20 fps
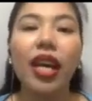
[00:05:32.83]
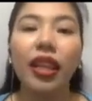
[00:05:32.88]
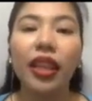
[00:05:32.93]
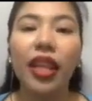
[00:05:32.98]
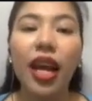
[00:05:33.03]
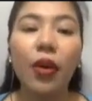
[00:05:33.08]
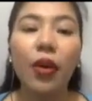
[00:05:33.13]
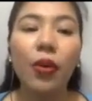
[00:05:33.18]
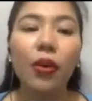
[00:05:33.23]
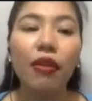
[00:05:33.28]

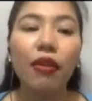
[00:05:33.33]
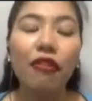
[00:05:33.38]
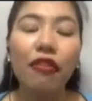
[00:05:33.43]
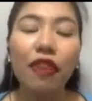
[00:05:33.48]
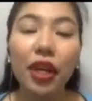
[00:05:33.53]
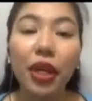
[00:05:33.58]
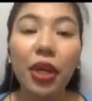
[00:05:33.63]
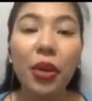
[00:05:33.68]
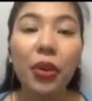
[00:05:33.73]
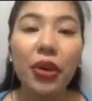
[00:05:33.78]
Now,
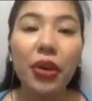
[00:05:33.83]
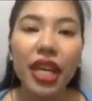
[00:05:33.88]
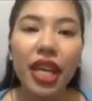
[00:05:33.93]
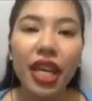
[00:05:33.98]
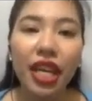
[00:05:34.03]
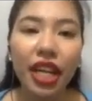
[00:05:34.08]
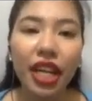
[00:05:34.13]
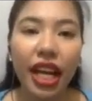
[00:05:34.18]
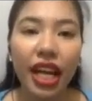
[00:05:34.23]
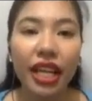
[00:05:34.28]
for
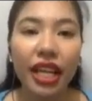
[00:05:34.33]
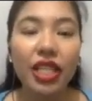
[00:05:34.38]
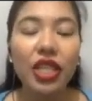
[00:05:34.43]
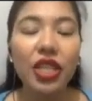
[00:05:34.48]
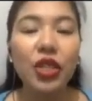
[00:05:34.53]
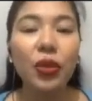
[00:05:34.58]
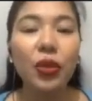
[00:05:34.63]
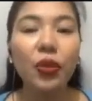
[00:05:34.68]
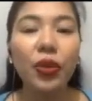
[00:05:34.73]
coherence,